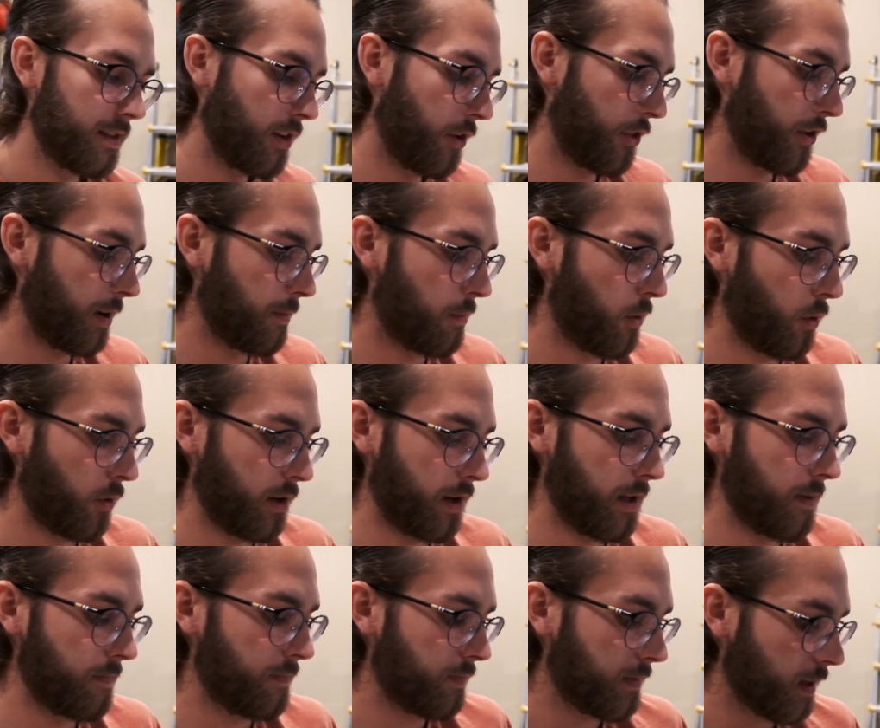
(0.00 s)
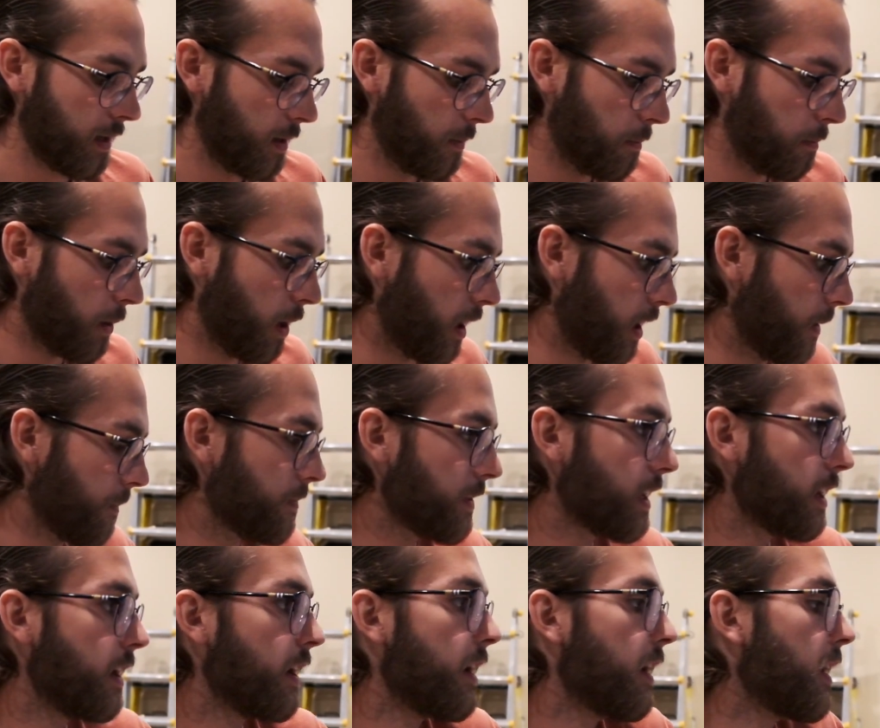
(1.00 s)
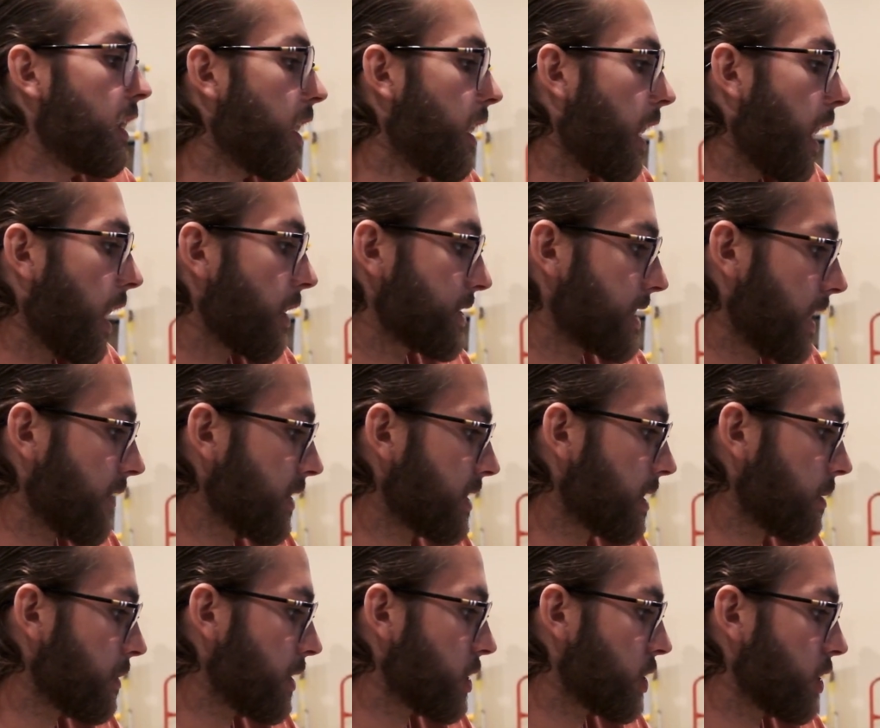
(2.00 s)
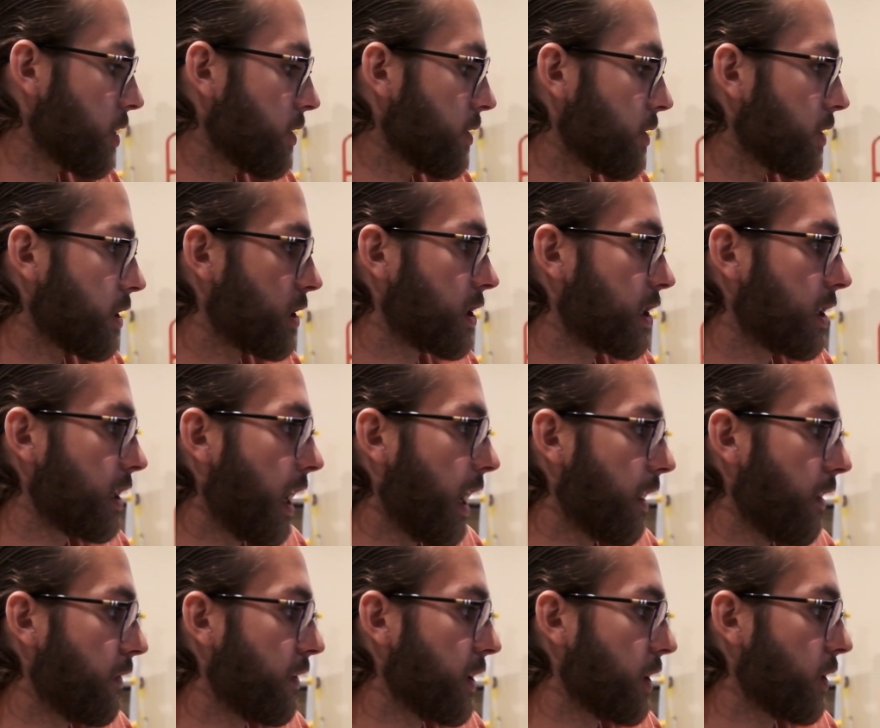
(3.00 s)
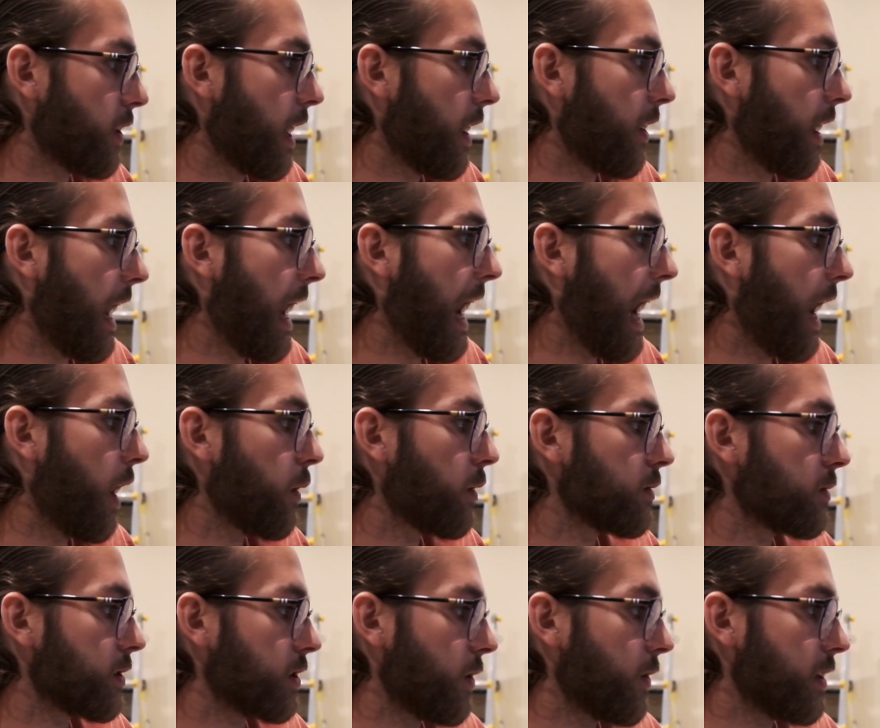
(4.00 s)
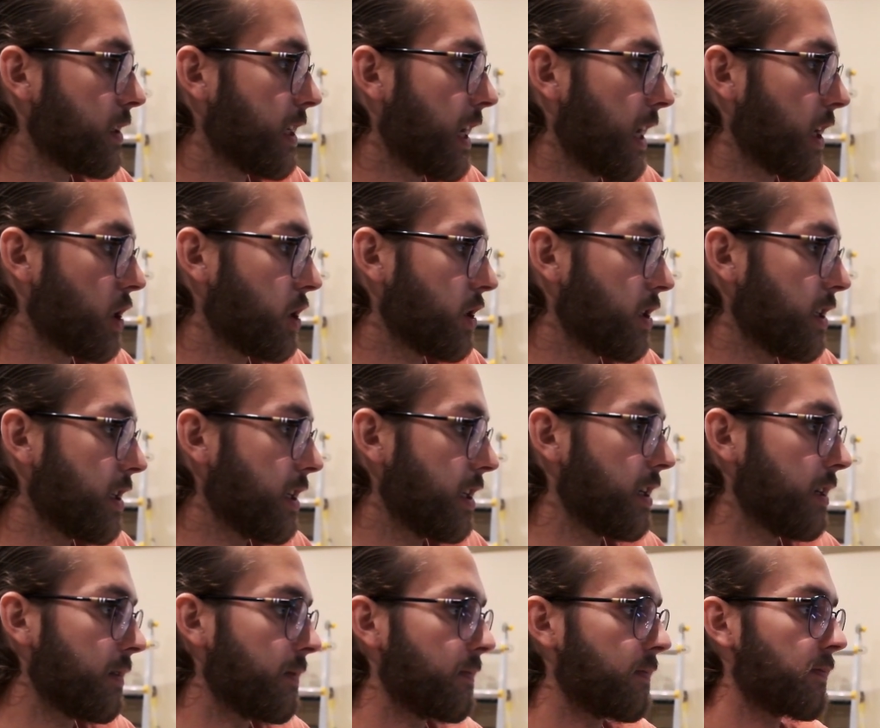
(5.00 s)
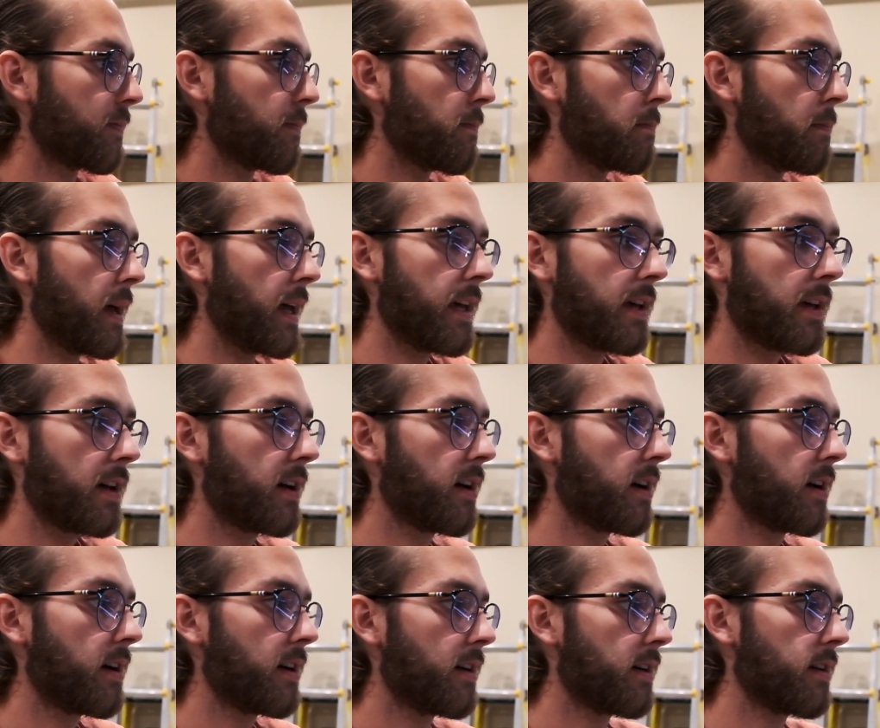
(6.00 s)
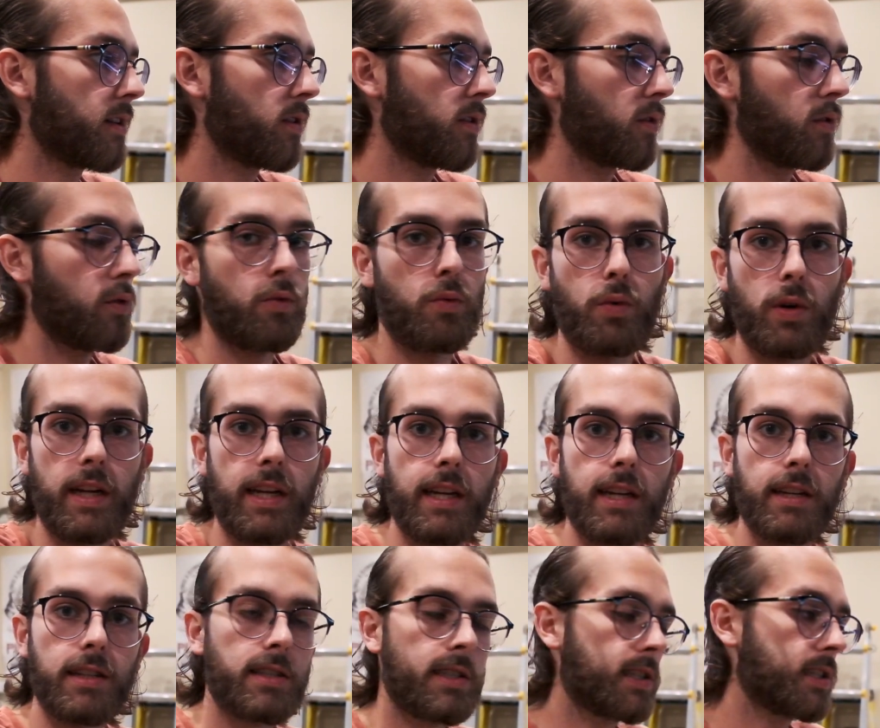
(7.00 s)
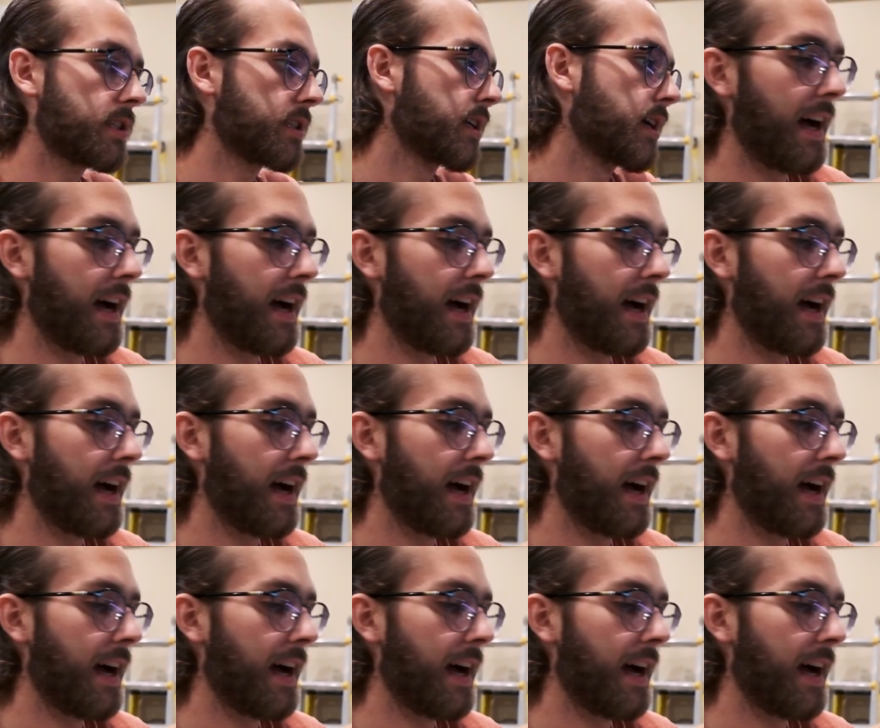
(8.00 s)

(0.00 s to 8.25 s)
nothing important, but I was having some issues kind of figuring out how I was going to actually make the rings.